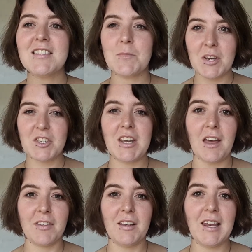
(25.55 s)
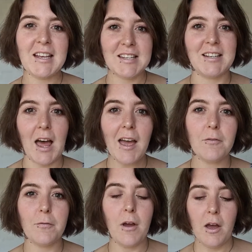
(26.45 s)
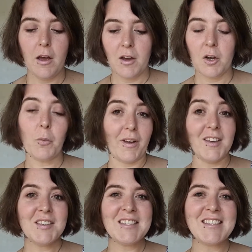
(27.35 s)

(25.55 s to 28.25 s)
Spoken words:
especially other late in life queers.